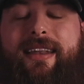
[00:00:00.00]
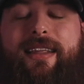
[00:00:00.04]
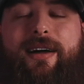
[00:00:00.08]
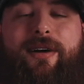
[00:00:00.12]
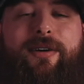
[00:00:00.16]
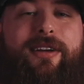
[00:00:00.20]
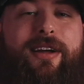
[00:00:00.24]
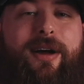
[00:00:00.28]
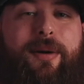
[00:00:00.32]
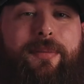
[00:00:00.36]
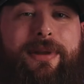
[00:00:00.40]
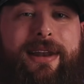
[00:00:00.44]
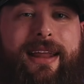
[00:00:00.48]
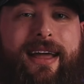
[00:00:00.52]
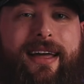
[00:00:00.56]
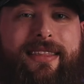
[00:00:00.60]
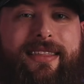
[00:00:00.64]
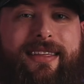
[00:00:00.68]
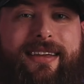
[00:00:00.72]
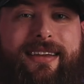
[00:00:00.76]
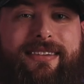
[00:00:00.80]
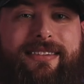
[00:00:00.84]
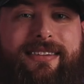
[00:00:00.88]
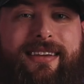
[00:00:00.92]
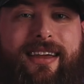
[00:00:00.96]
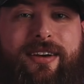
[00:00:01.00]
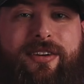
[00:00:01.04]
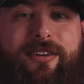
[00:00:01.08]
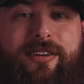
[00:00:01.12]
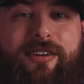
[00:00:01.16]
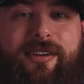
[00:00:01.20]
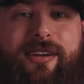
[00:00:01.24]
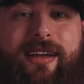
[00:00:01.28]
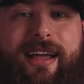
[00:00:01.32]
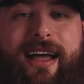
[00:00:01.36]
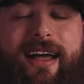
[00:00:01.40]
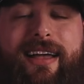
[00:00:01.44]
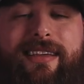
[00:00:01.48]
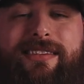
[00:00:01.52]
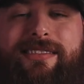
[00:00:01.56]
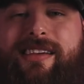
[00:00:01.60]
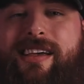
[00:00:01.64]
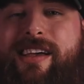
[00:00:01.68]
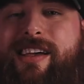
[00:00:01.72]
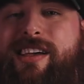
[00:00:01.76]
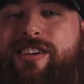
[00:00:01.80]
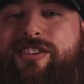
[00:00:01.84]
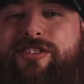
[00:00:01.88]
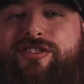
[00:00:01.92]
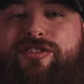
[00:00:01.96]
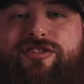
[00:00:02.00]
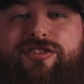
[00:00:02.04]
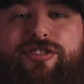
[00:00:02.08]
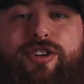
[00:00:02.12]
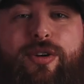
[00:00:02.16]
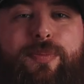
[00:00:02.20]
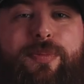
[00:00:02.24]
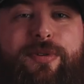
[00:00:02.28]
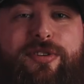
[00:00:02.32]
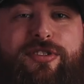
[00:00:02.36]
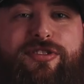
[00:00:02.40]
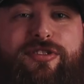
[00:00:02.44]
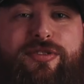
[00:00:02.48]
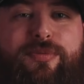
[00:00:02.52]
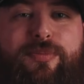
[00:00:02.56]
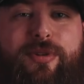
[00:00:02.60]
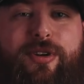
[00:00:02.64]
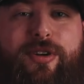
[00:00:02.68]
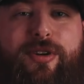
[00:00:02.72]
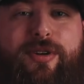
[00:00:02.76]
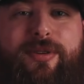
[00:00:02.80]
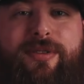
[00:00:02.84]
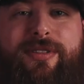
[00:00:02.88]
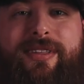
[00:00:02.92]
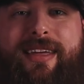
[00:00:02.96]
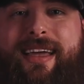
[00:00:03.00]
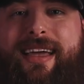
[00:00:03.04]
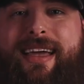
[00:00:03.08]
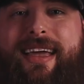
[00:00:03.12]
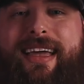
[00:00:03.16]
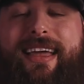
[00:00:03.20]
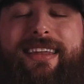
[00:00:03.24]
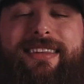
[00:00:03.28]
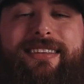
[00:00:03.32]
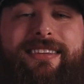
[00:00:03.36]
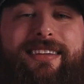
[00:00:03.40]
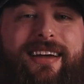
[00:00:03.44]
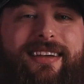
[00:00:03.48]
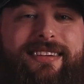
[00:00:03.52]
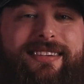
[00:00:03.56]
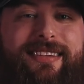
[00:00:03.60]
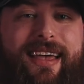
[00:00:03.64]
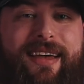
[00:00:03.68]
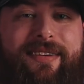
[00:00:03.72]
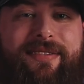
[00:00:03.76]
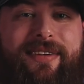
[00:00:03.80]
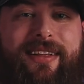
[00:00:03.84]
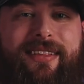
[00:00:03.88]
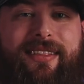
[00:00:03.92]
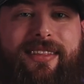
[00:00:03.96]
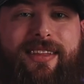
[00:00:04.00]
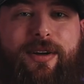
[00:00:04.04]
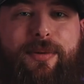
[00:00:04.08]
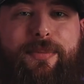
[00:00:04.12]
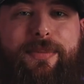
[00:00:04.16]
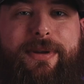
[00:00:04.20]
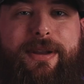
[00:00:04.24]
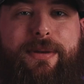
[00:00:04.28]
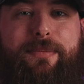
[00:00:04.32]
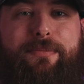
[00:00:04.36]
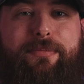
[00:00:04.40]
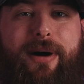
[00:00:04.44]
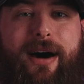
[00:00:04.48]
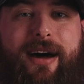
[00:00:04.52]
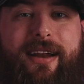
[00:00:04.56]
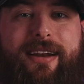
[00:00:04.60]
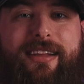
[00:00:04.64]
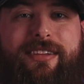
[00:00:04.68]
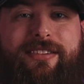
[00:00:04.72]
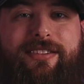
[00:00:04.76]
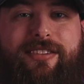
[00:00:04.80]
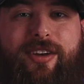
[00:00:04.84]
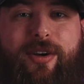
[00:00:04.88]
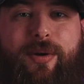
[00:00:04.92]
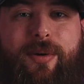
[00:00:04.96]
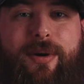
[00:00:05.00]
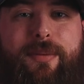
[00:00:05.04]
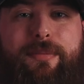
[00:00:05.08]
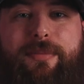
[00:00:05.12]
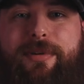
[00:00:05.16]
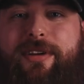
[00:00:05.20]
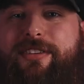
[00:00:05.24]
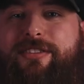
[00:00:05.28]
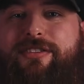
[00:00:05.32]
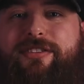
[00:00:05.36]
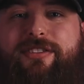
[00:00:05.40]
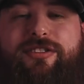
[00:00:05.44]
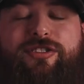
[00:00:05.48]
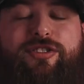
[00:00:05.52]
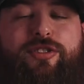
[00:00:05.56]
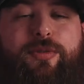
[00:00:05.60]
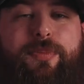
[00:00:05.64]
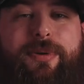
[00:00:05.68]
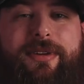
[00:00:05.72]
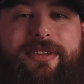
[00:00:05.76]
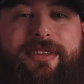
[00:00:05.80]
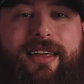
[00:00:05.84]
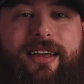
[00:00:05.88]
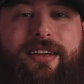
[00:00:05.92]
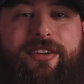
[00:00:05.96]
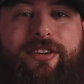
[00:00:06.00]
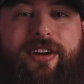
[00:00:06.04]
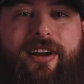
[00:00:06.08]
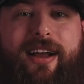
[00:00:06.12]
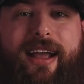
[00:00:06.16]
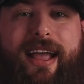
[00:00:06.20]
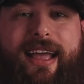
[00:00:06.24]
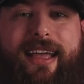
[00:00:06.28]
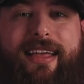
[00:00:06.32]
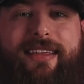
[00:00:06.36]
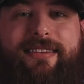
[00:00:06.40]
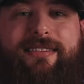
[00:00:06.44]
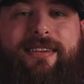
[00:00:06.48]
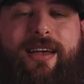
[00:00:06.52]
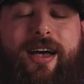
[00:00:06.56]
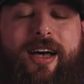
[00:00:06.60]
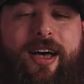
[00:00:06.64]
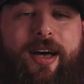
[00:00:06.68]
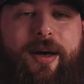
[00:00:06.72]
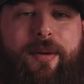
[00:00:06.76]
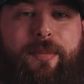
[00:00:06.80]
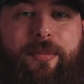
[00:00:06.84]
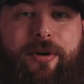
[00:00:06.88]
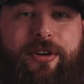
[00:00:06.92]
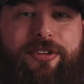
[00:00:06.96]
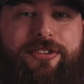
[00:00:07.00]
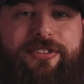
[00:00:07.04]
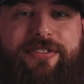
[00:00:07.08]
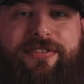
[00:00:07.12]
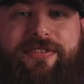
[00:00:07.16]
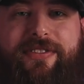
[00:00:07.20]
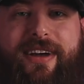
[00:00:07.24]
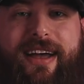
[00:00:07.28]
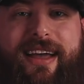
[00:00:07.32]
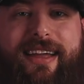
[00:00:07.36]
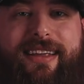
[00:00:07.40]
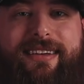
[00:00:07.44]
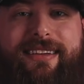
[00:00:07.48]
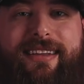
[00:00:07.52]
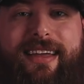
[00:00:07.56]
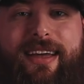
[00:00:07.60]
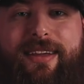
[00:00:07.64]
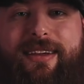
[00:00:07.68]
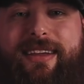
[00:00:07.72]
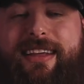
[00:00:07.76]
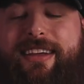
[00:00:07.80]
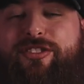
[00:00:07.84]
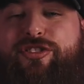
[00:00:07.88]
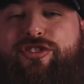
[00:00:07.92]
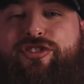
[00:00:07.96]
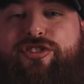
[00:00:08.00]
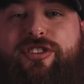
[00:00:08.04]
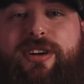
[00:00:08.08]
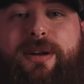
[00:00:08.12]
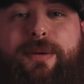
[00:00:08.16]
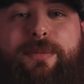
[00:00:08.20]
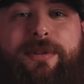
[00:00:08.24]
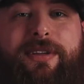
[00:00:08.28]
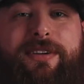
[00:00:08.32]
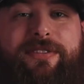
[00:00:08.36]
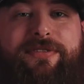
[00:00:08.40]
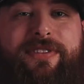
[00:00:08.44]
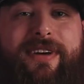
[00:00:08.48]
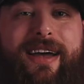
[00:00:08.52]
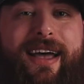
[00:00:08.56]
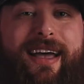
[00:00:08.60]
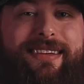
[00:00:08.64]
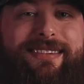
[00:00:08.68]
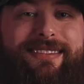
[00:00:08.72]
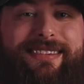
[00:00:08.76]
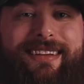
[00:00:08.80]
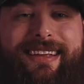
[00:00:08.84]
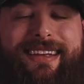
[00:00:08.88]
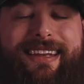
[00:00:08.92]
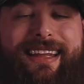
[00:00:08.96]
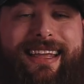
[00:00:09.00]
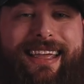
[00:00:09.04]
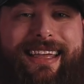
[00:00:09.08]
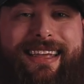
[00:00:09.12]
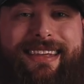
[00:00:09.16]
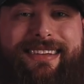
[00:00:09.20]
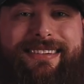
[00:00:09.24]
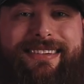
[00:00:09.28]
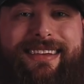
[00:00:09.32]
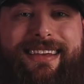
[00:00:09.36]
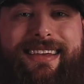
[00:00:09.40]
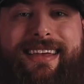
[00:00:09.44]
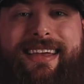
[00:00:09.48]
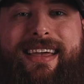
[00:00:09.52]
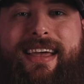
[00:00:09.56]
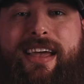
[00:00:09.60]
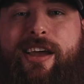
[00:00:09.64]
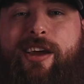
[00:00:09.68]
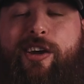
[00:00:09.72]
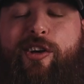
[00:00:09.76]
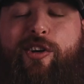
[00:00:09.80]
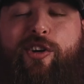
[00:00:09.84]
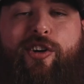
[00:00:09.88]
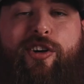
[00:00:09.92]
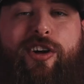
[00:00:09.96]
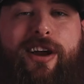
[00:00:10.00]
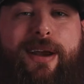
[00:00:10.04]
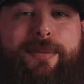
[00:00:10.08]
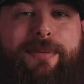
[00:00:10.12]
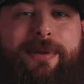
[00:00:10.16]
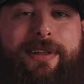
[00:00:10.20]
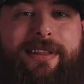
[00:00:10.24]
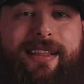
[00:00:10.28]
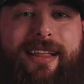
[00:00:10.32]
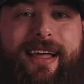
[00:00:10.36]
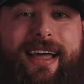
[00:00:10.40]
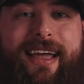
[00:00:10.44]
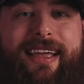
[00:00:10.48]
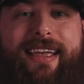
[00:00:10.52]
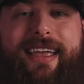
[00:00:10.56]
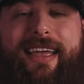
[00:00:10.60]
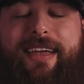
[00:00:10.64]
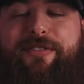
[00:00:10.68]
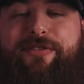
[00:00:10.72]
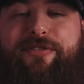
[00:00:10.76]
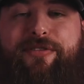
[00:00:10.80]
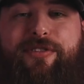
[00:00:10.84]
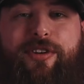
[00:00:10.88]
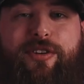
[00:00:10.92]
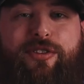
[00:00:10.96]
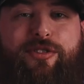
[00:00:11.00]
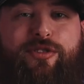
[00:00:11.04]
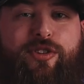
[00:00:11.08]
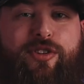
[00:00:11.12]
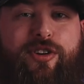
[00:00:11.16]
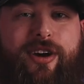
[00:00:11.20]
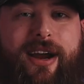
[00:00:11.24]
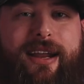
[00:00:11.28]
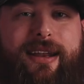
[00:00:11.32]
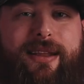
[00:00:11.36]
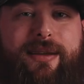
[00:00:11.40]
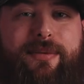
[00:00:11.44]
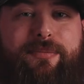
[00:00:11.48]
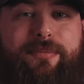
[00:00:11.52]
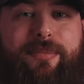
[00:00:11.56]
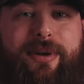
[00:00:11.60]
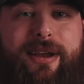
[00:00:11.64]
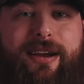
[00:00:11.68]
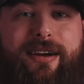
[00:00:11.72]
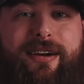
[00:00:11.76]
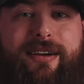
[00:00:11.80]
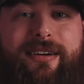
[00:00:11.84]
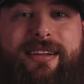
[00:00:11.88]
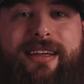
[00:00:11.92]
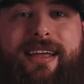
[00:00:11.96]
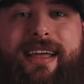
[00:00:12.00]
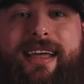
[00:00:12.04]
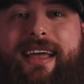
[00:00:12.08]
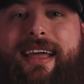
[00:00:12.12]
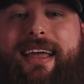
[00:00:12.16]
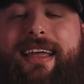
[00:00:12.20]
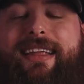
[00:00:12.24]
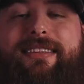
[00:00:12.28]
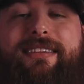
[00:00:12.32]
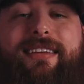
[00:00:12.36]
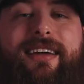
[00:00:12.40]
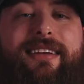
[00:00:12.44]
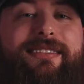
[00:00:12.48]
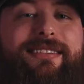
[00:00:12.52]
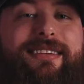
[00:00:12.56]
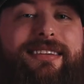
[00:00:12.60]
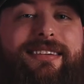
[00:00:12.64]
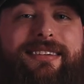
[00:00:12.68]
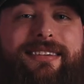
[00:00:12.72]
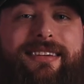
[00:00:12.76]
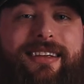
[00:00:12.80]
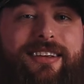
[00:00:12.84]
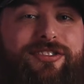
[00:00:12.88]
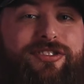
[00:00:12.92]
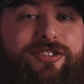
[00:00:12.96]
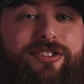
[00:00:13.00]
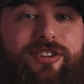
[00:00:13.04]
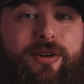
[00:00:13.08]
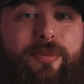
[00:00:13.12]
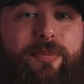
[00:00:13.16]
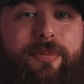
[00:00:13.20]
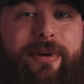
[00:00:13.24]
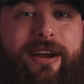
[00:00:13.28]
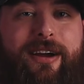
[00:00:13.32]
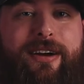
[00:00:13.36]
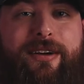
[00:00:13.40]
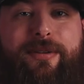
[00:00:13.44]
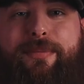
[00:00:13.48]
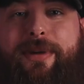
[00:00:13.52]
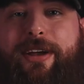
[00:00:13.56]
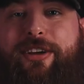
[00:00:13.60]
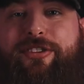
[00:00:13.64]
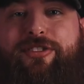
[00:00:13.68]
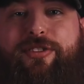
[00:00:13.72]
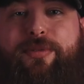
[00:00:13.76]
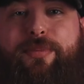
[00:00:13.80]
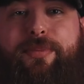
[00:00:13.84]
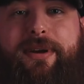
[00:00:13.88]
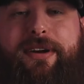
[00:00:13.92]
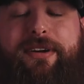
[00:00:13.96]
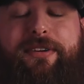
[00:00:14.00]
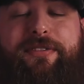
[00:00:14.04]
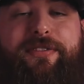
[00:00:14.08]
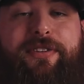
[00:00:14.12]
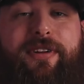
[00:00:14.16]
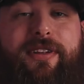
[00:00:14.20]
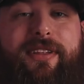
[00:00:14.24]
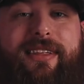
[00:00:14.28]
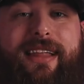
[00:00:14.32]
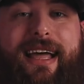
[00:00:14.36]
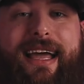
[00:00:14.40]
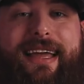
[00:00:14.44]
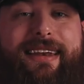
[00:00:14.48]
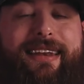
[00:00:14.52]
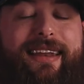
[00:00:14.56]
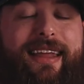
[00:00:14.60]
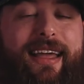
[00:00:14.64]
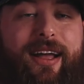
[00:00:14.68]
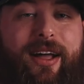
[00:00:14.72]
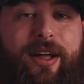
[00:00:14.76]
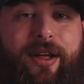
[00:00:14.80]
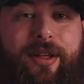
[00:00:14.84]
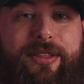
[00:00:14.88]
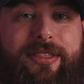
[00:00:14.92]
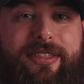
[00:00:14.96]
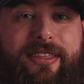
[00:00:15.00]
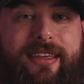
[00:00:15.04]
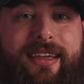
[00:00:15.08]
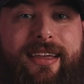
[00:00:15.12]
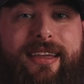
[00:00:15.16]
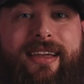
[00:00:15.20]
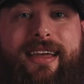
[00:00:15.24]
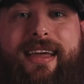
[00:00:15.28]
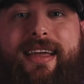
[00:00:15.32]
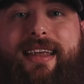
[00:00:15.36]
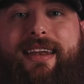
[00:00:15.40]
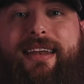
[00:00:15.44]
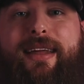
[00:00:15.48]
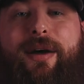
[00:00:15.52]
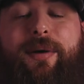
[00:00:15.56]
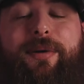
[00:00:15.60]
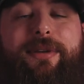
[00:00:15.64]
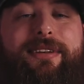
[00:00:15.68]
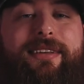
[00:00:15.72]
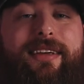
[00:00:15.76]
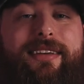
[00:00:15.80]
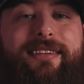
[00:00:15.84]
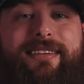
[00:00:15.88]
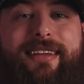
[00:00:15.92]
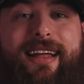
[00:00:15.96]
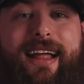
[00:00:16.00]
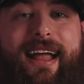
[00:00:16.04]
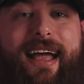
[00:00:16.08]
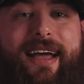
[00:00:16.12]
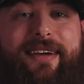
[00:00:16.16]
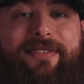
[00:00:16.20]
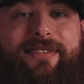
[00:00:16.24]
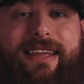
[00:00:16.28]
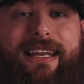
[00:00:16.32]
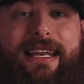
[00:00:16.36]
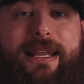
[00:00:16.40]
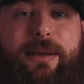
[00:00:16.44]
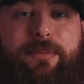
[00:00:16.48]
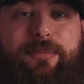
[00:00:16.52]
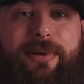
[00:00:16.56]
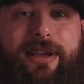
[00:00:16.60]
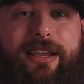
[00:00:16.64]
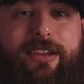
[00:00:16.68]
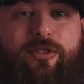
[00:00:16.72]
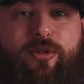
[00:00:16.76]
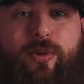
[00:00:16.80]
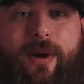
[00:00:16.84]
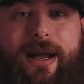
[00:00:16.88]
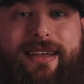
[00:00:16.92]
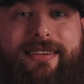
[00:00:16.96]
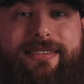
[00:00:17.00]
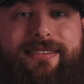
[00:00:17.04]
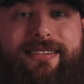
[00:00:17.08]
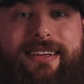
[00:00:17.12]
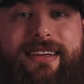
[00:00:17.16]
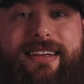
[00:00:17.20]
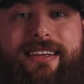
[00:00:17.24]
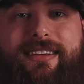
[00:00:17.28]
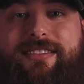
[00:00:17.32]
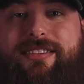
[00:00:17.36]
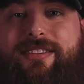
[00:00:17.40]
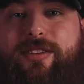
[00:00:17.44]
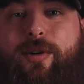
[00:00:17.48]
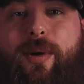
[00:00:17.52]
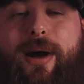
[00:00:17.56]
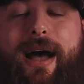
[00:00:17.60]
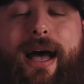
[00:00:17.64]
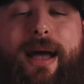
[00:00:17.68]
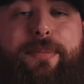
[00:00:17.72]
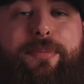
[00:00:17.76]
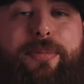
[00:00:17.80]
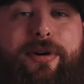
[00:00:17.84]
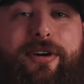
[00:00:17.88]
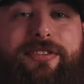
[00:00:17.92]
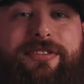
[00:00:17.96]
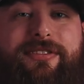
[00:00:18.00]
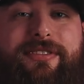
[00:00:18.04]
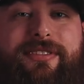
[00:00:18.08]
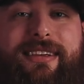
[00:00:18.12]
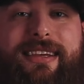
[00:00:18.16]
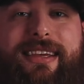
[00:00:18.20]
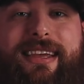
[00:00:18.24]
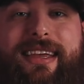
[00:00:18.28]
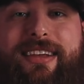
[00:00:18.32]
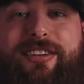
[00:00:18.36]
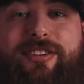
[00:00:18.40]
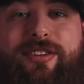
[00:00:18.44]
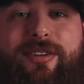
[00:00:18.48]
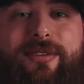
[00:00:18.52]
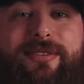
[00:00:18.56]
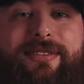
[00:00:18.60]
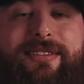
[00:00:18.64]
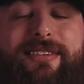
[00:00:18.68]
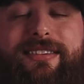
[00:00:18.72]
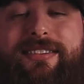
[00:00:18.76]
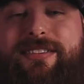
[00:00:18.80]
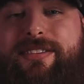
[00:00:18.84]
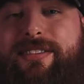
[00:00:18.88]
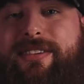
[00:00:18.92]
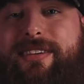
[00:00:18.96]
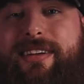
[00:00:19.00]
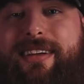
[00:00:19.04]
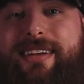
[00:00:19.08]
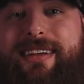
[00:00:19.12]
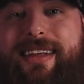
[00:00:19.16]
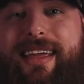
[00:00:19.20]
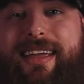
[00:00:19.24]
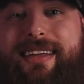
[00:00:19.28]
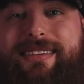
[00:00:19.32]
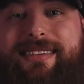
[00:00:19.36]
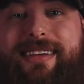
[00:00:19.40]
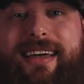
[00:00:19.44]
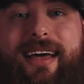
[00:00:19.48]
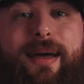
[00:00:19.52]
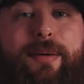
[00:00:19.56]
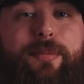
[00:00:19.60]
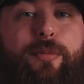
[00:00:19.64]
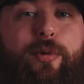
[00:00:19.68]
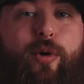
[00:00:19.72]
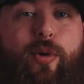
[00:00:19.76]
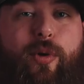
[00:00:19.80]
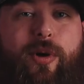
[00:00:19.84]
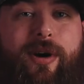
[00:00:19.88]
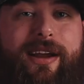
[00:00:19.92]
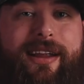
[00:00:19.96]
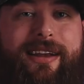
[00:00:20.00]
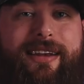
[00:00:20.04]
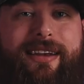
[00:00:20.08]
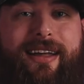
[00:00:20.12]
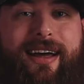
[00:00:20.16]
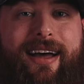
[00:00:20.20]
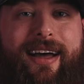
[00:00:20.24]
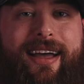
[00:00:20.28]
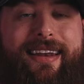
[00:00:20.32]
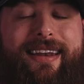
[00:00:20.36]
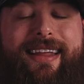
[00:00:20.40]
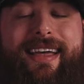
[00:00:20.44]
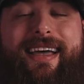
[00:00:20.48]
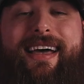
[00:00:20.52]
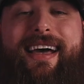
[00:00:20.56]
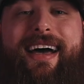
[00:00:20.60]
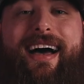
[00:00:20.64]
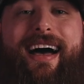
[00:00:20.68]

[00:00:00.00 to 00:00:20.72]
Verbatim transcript: Now coming out of the container, you guys, super smooth. It does have a little bit of body to it, but as soon as you put that in your hands, emulsify it down extremely fast and easy. Creamy like, it feels great in beard. It does condition your beard, makes your beard feel light and healthy. Now it does not have any beeswax in it, so I personally can use this during the daytime or at night.